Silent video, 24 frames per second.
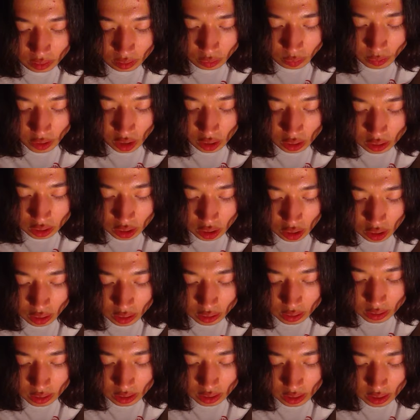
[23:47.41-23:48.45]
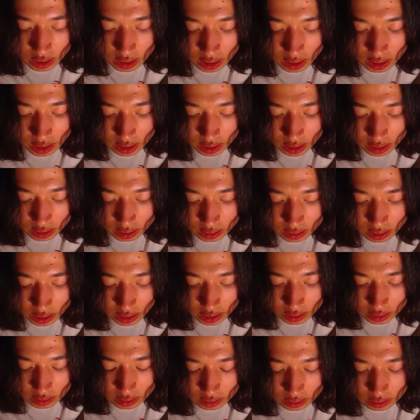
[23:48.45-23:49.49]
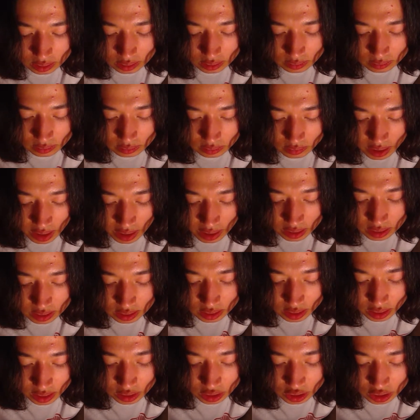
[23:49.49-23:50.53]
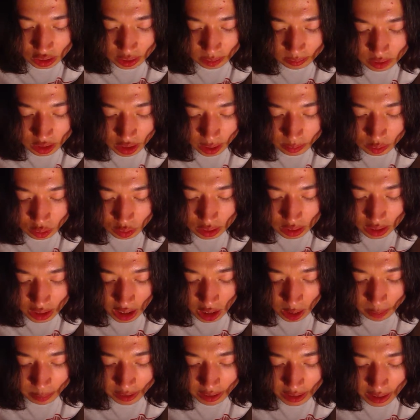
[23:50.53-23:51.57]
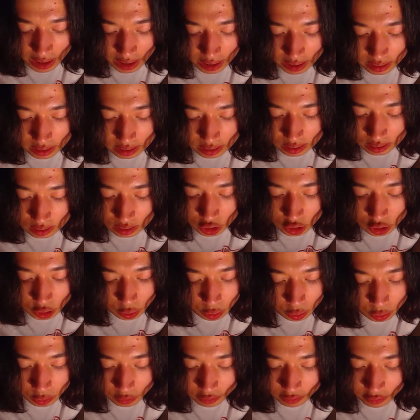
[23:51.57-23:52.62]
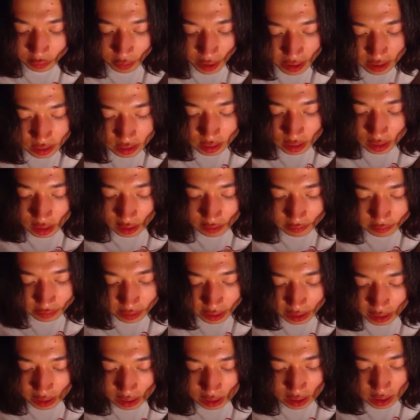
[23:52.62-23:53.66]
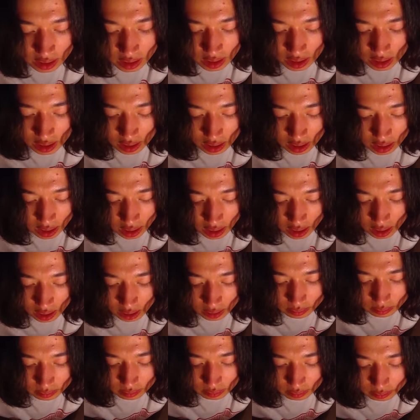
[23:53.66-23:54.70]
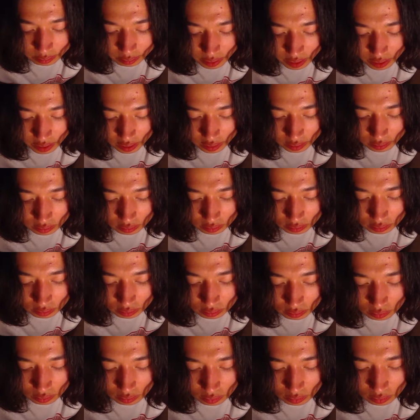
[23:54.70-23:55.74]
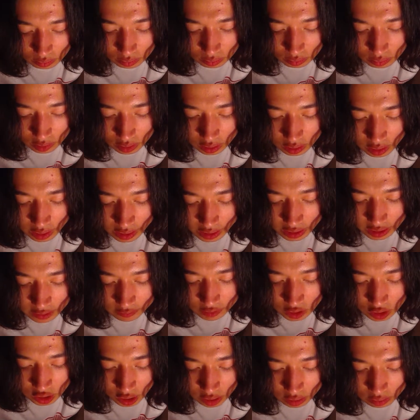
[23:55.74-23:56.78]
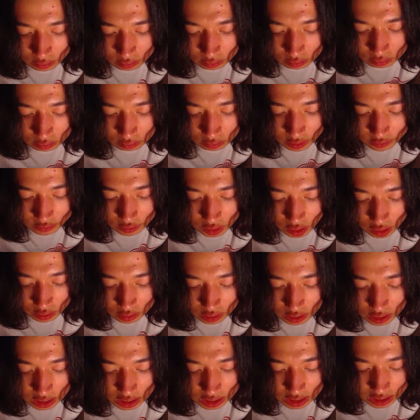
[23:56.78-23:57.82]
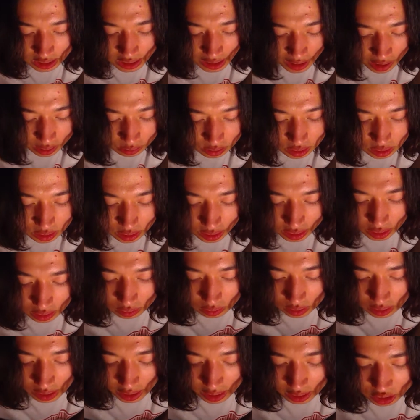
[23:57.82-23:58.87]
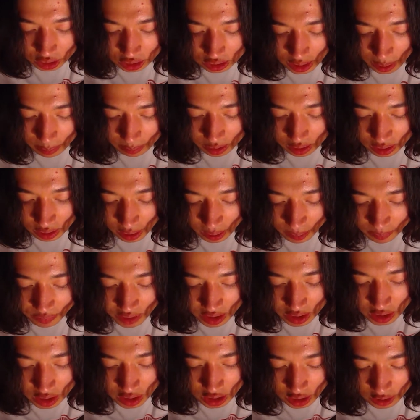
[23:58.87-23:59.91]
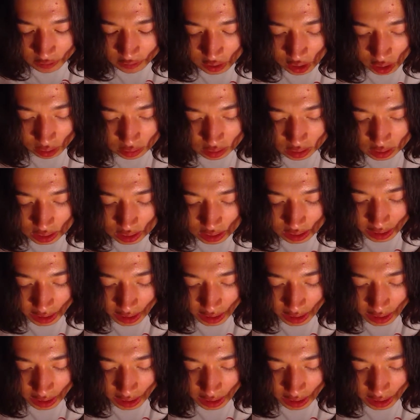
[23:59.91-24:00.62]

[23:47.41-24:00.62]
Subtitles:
We aren't God. And as such, sometimes we need a helping hand. Sure, friends are lovely, but like if you don't seek counselling, what the hell just happened there? If you don't seek